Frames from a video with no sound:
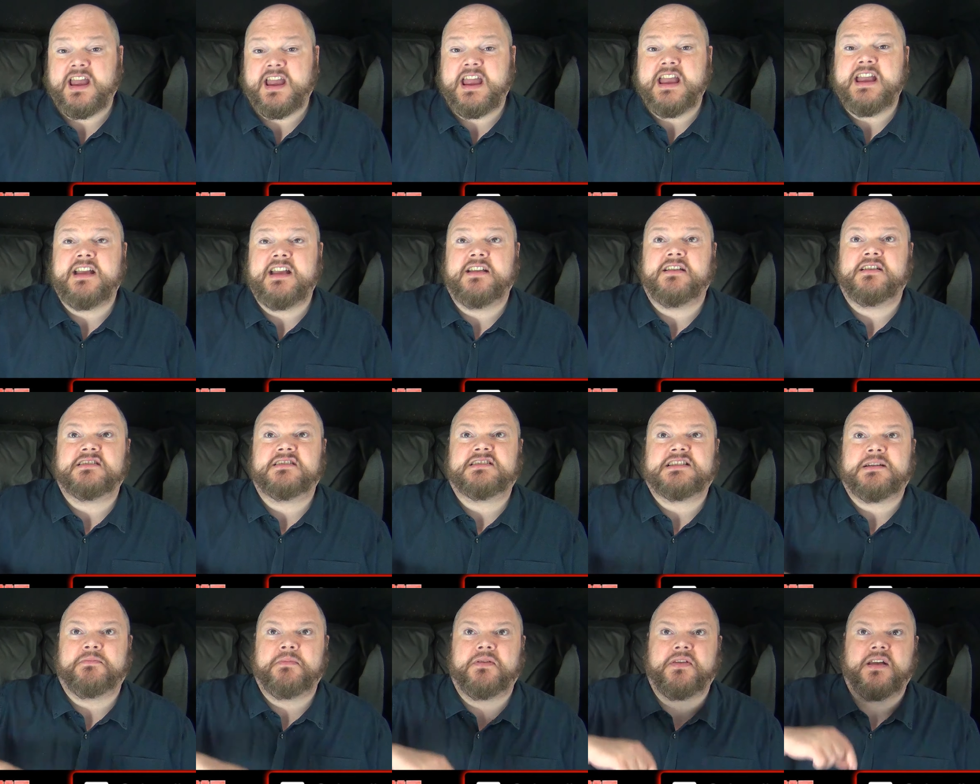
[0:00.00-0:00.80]
It,
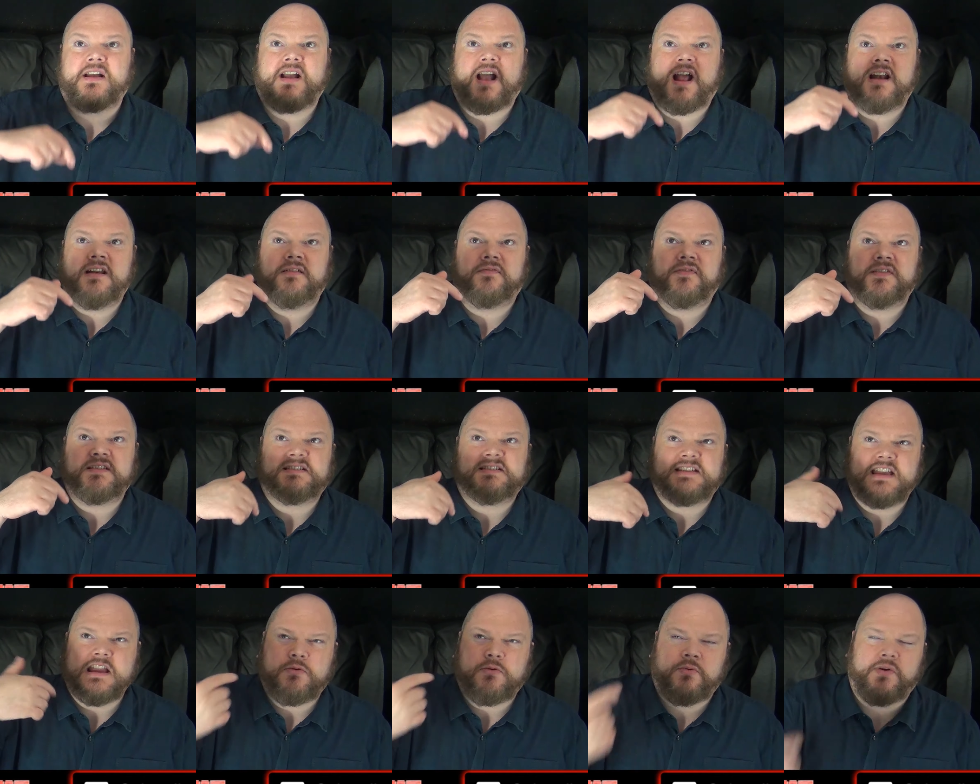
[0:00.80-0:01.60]
some of the kind of the
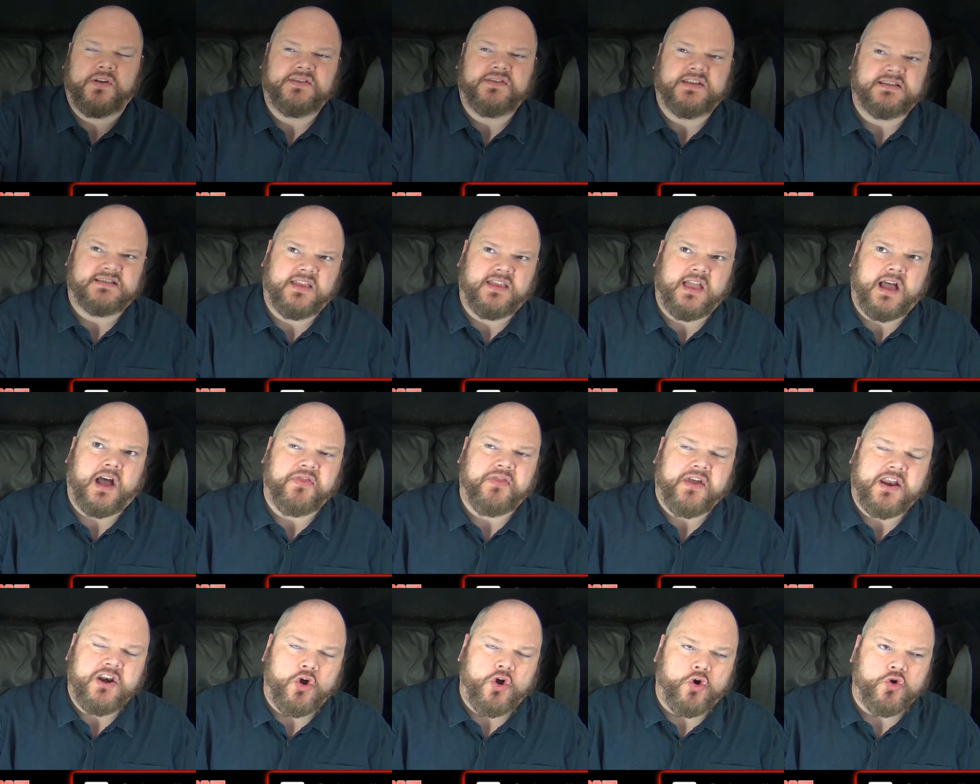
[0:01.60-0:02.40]
sequences in that,
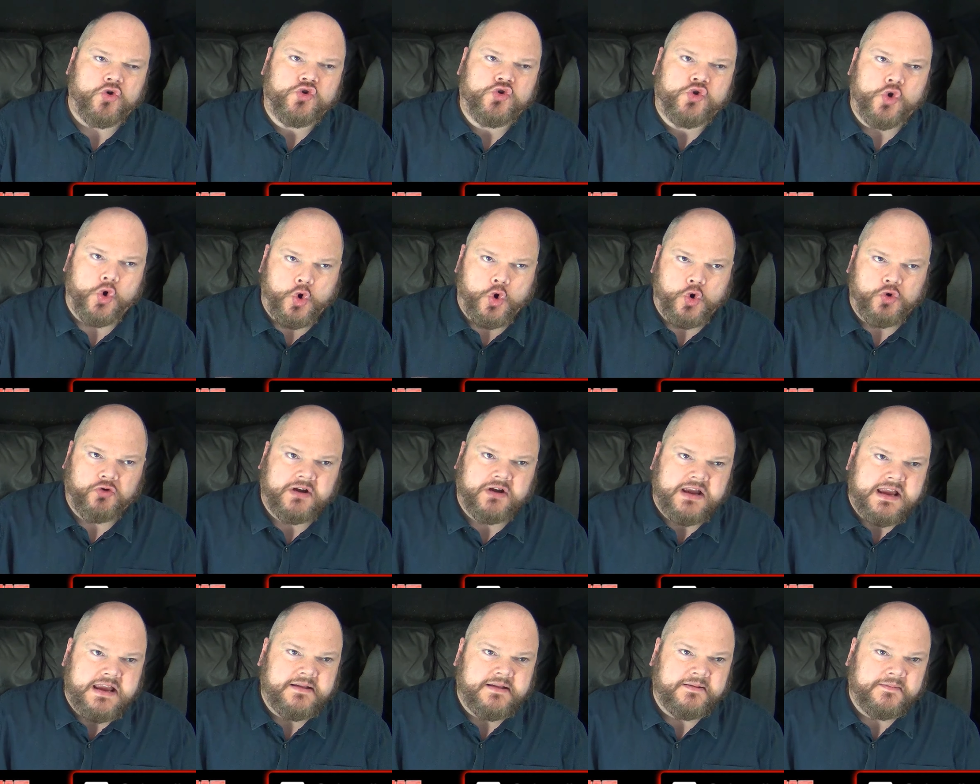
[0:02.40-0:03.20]
they're not
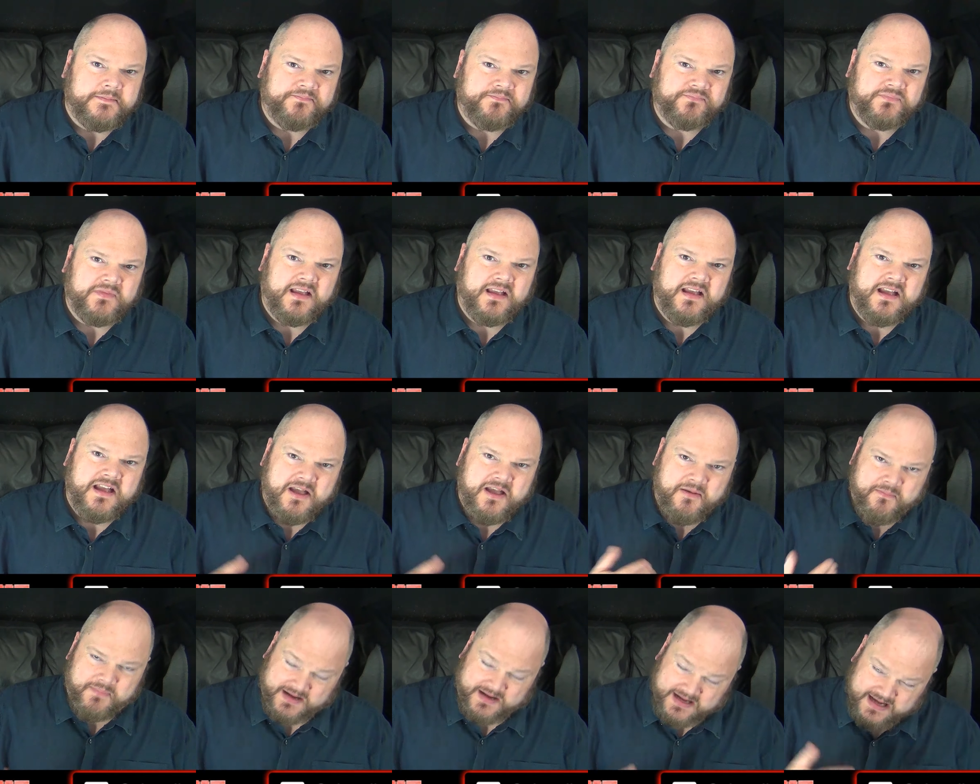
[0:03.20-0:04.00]
gory,
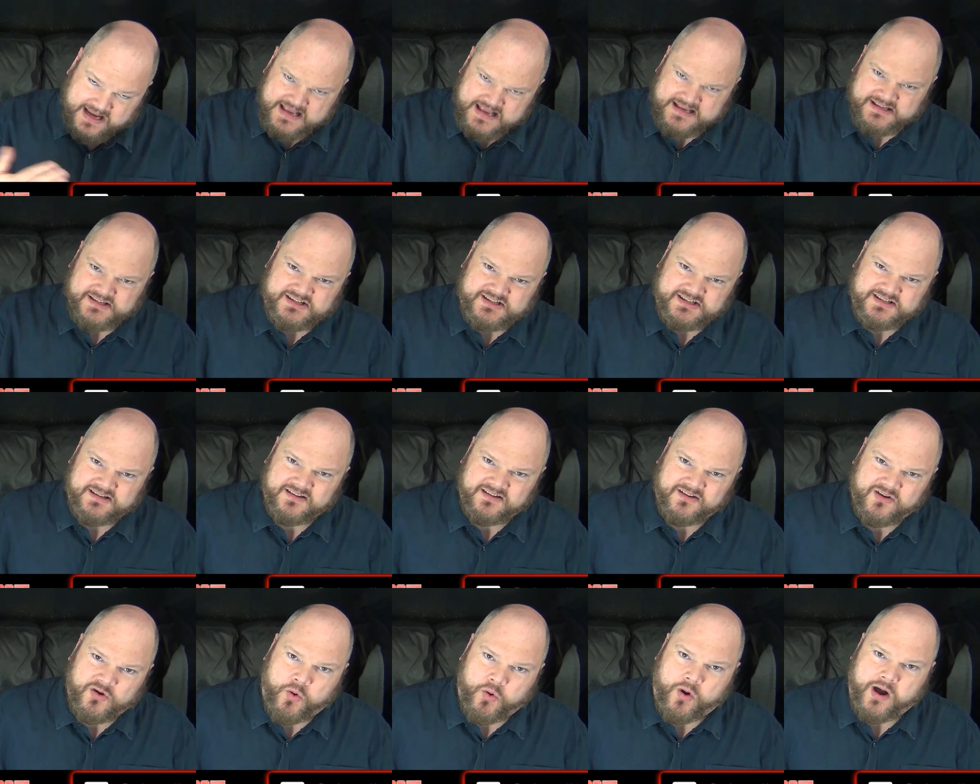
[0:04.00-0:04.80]
but it is
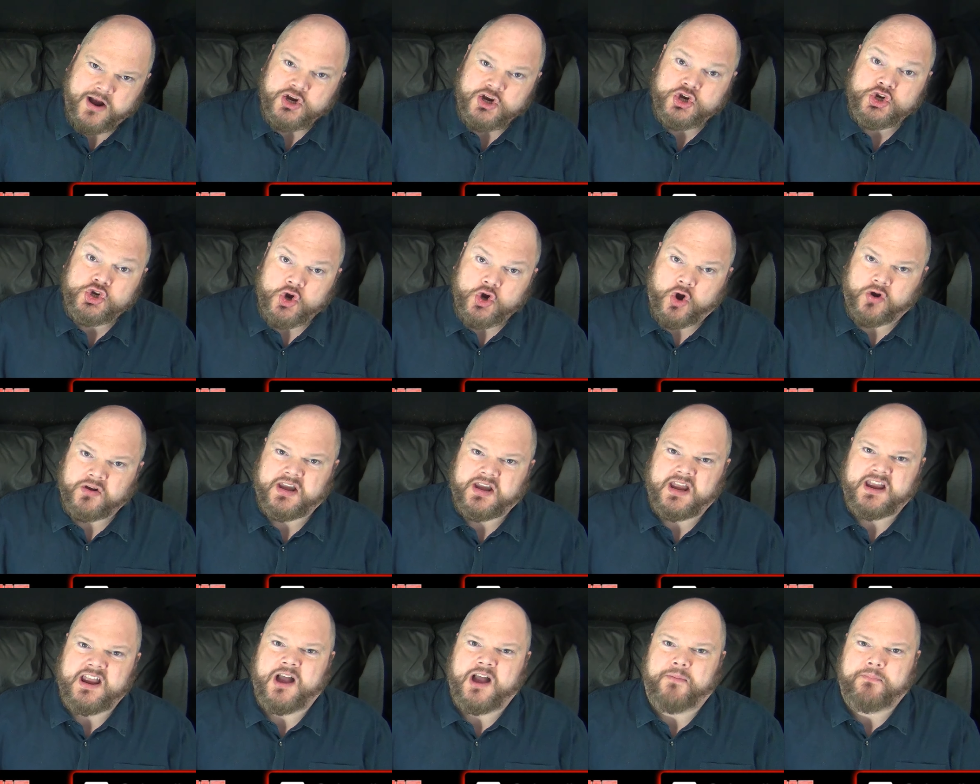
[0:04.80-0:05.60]
quite shocking.